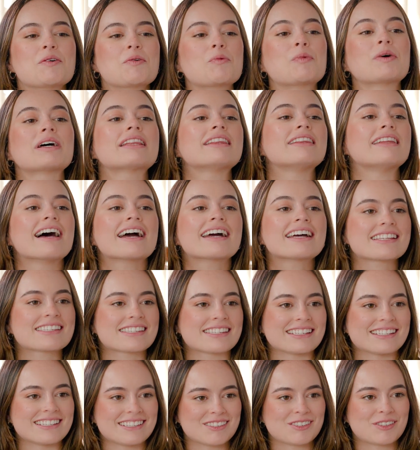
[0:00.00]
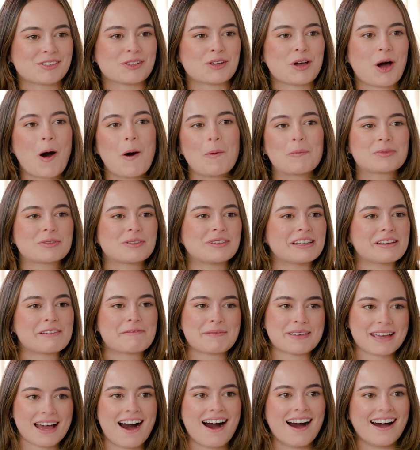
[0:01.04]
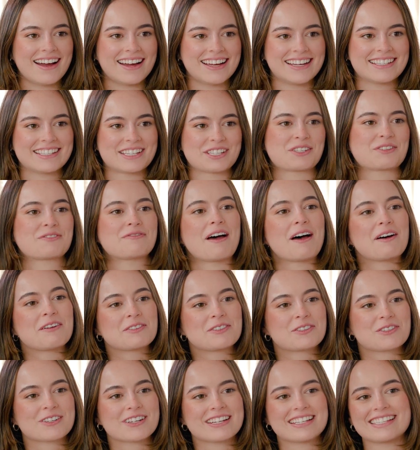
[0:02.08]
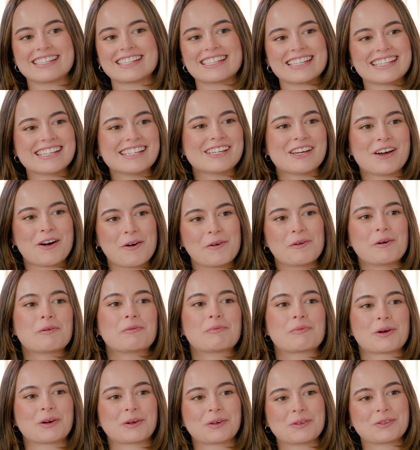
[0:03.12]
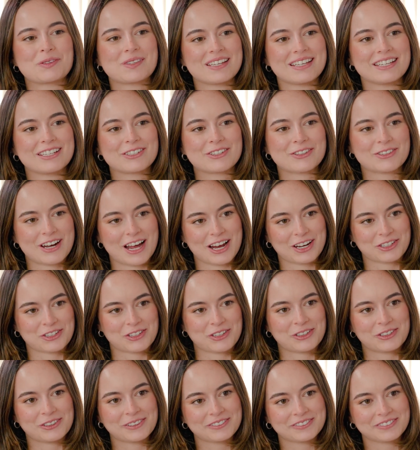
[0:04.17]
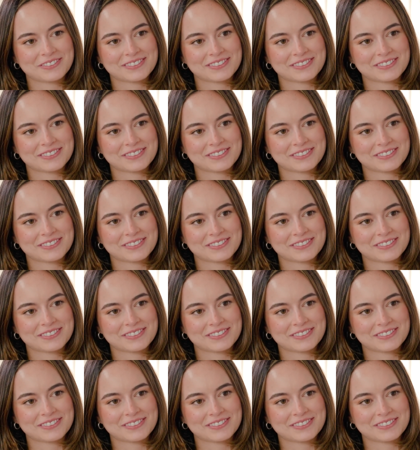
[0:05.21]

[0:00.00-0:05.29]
What legacy do you hope to leave behind as founder and CEO of ProQC International?